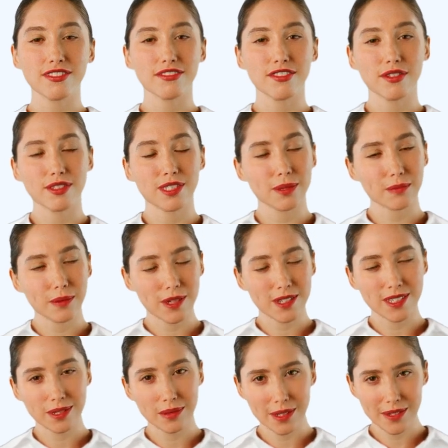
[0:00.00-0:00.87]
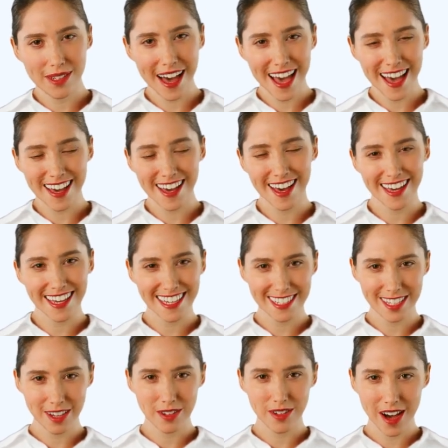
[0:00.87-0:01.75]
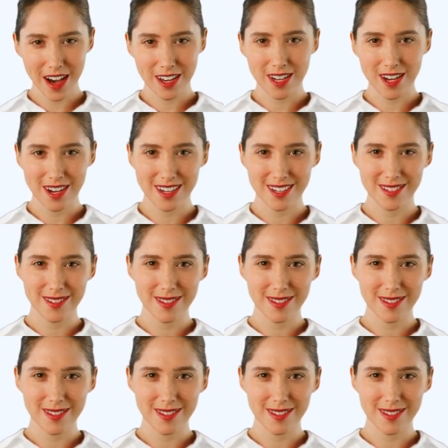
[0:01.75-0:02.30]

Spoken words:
for responsible AI integration.